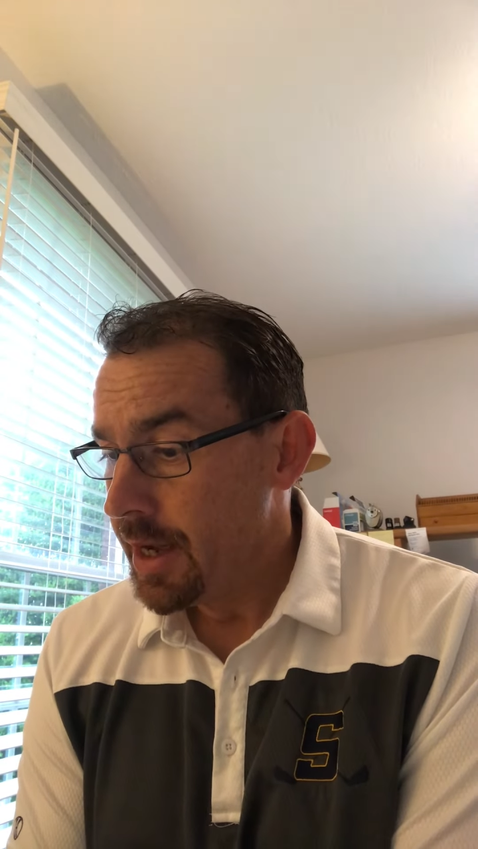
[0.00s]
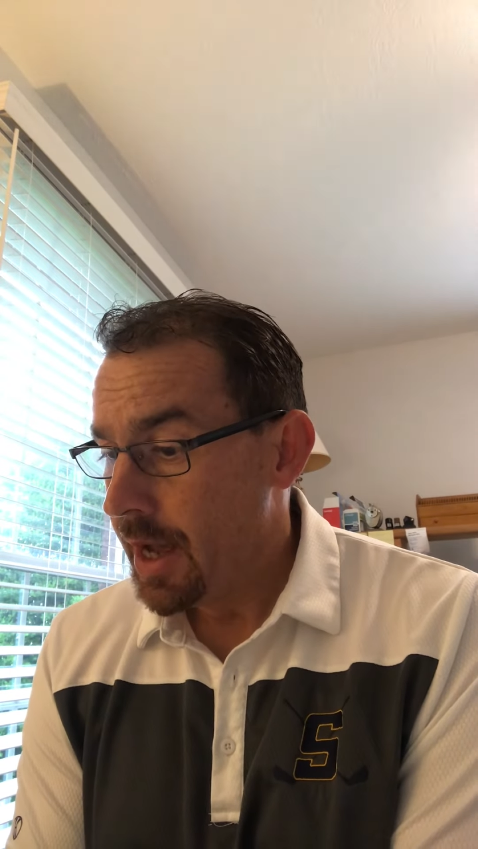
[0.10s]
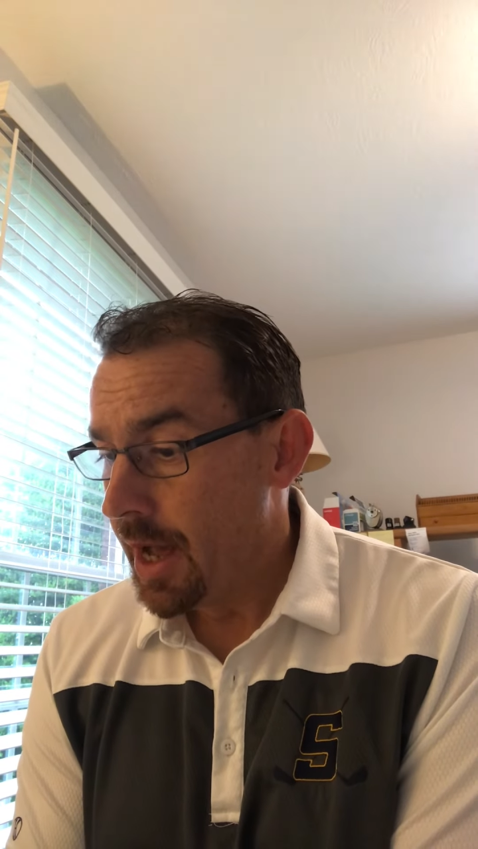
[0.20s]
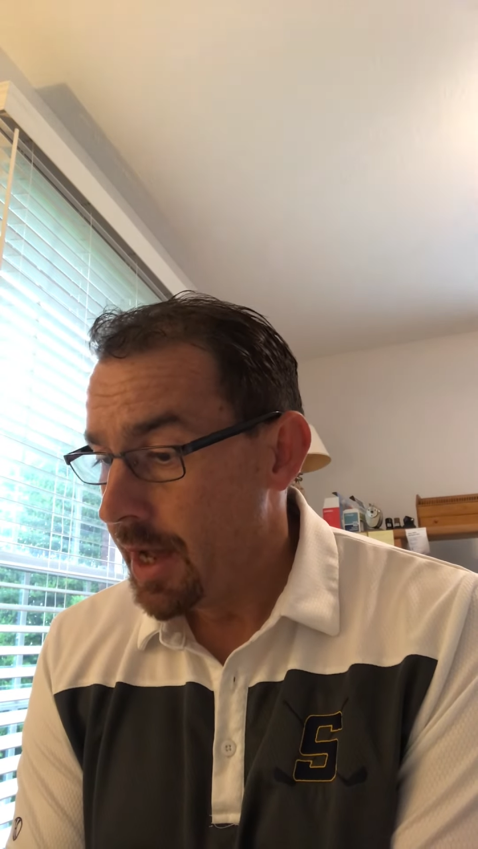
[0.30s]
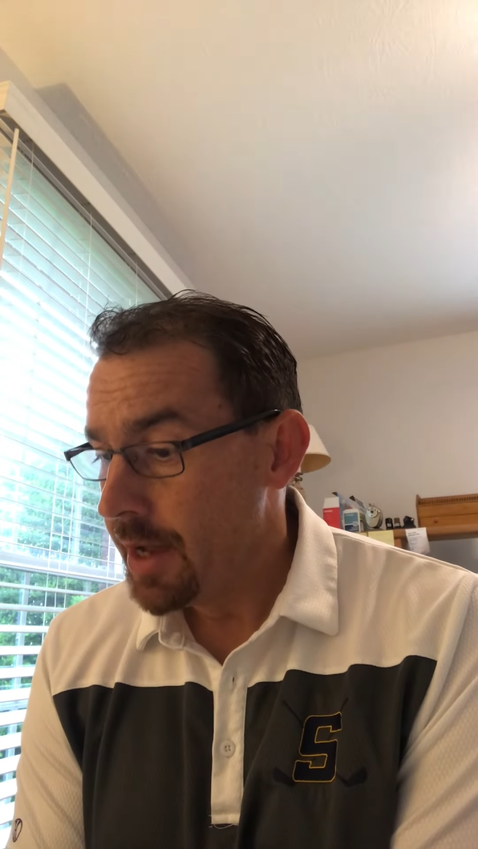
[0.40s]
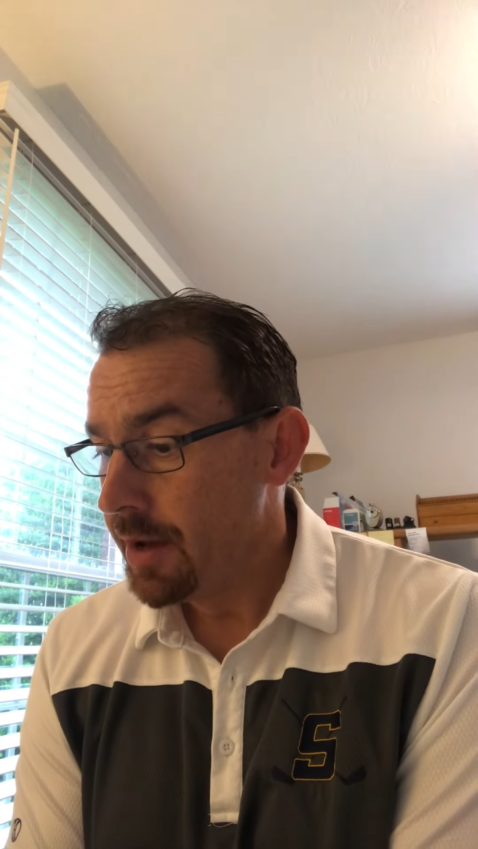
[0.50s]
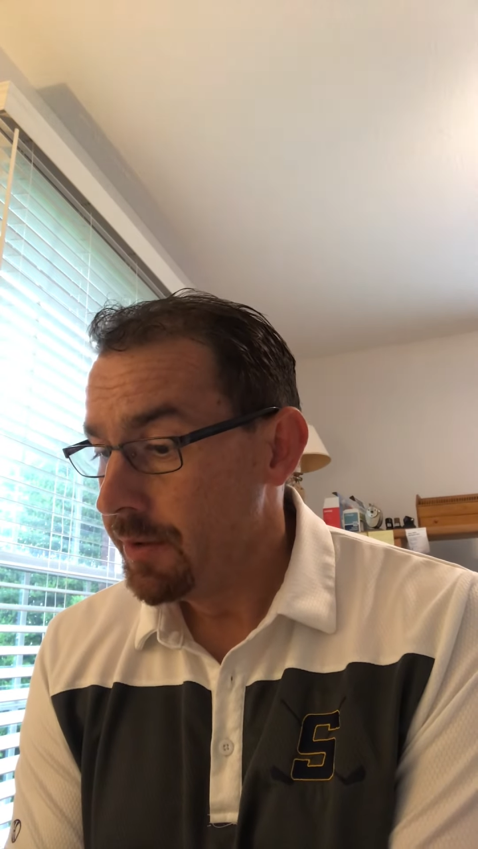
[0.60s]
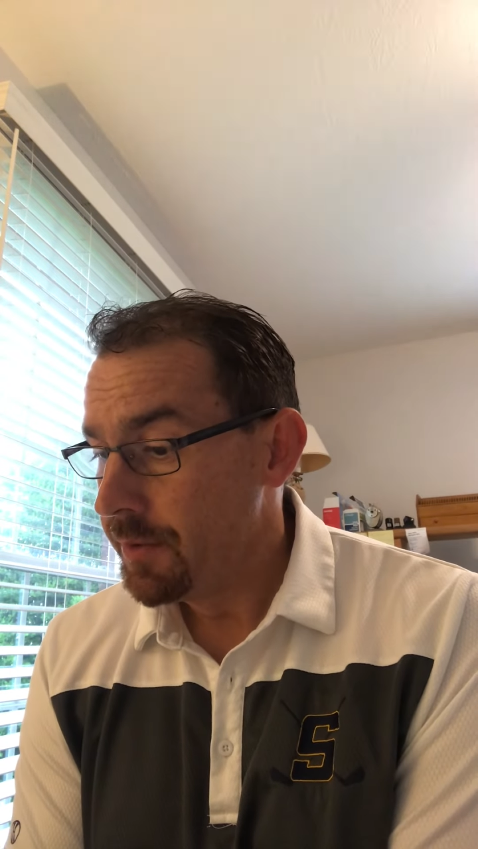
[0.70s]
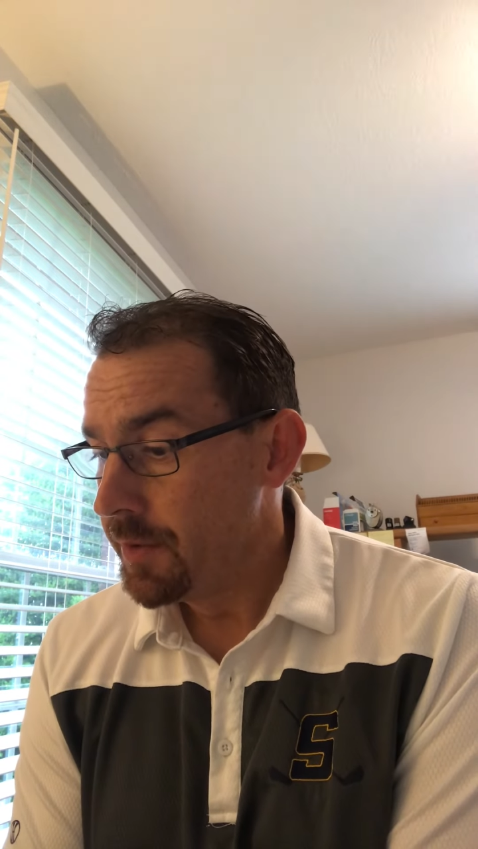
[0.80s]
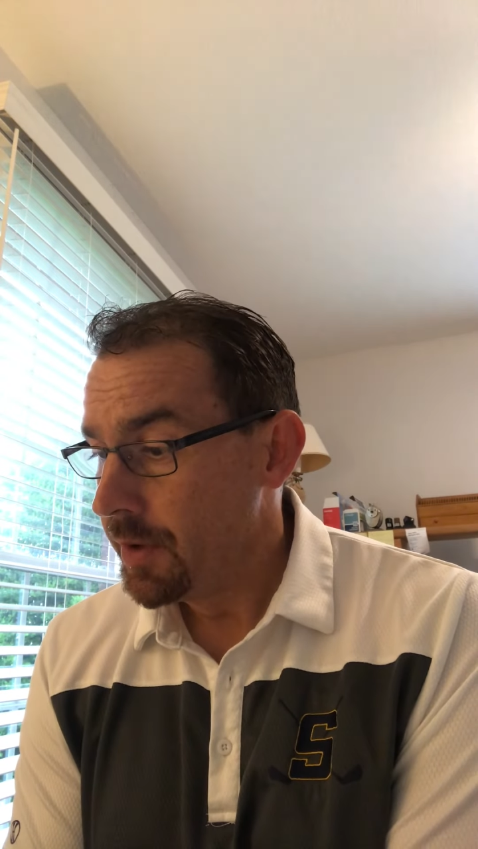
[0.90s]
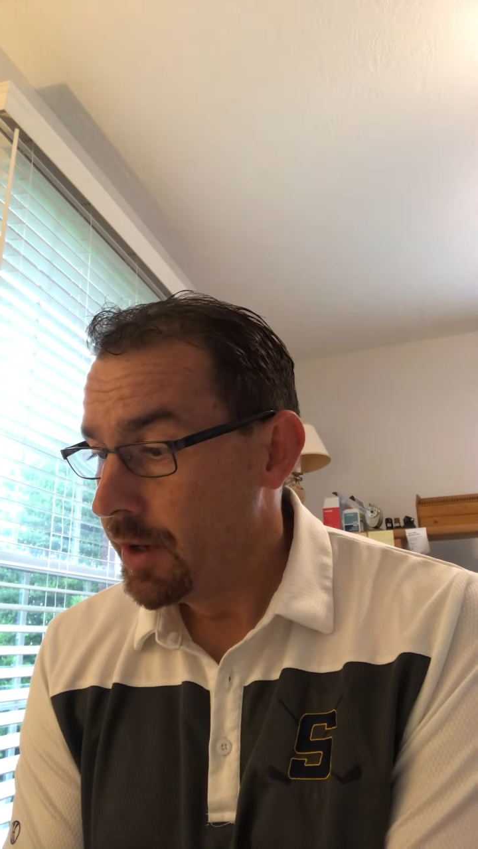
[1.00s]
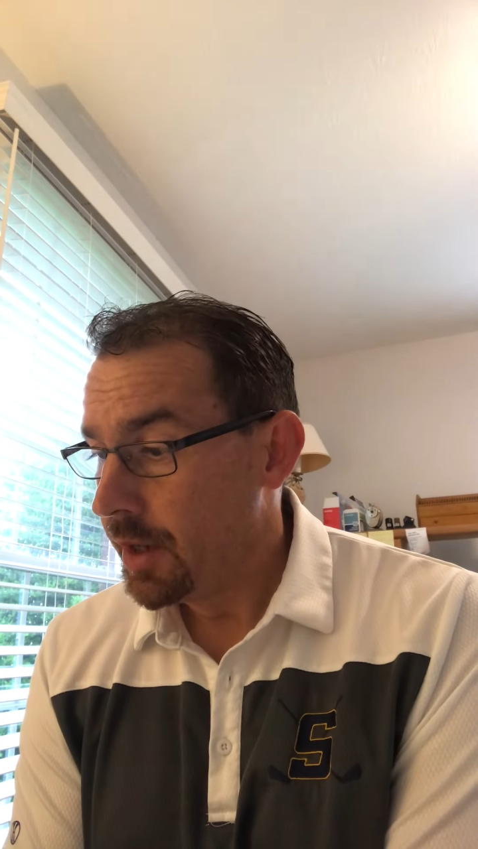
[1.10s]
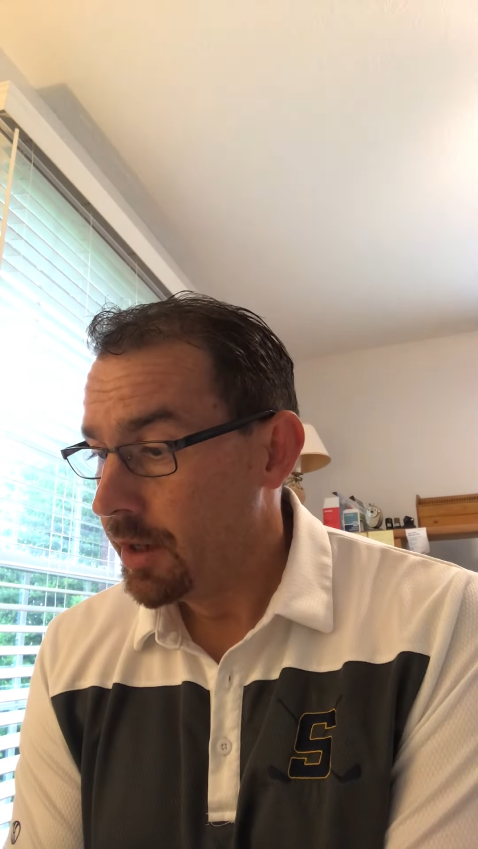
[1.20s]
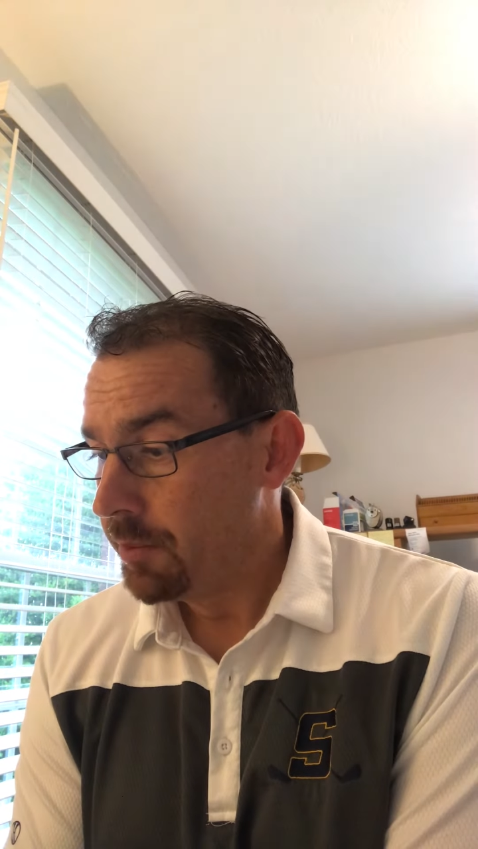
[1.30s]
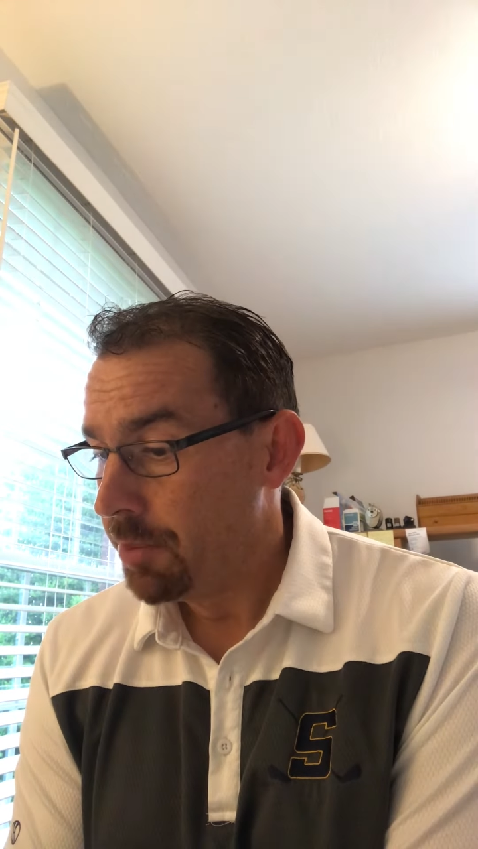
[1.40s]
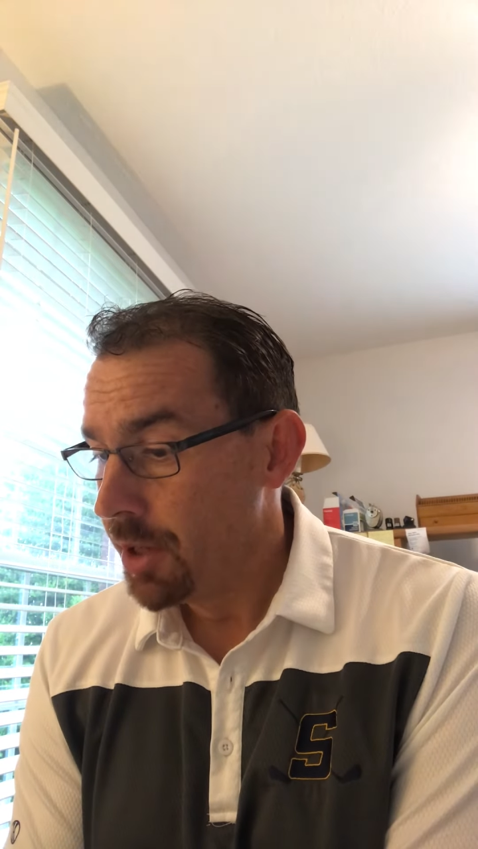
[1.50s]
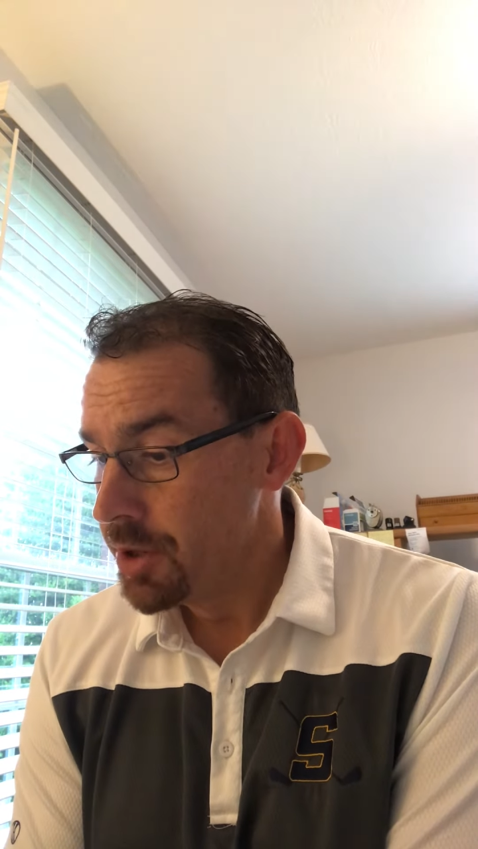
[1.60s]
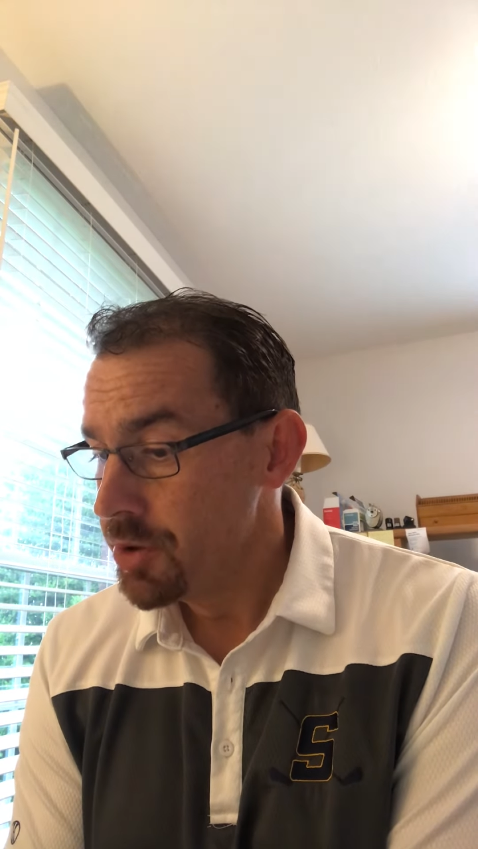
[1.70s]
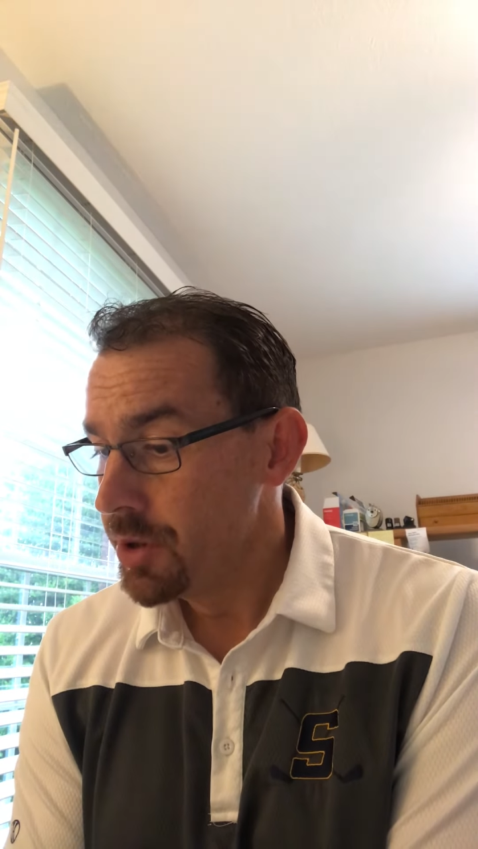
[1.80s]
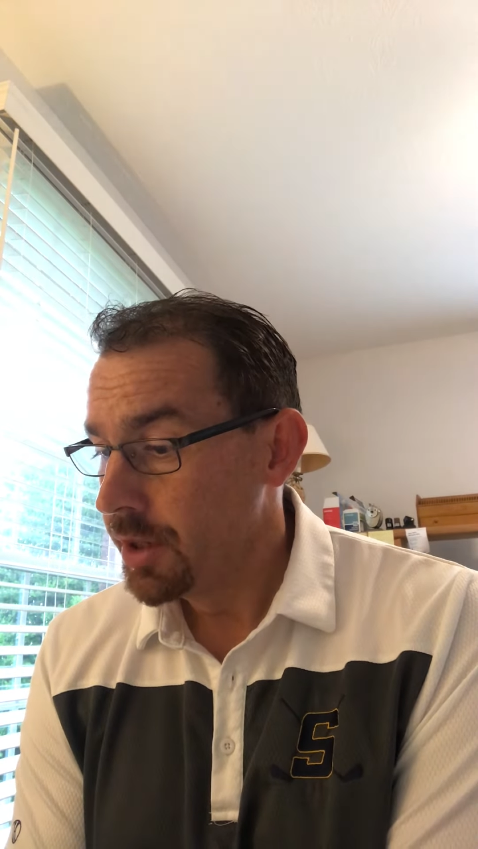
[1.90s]
I have uh,
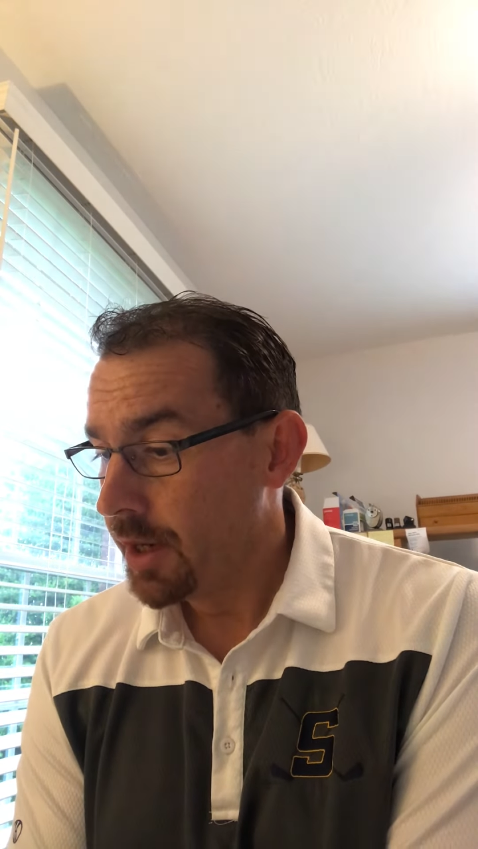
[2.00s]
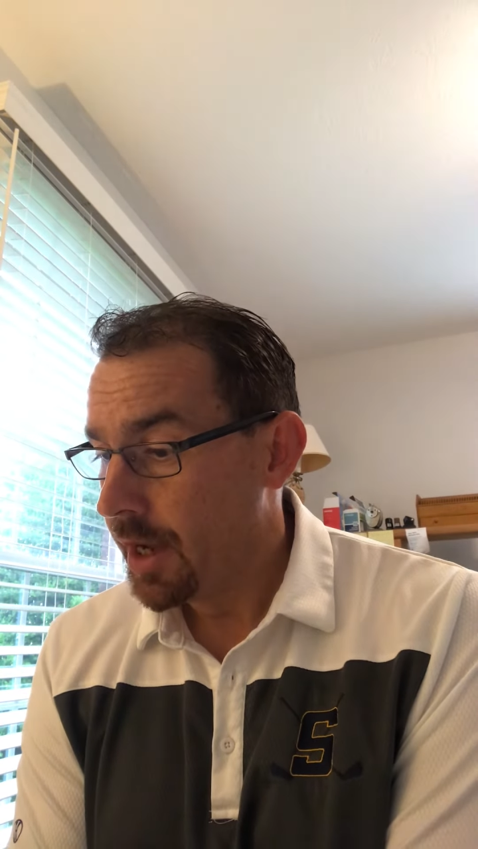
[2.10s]
plundered,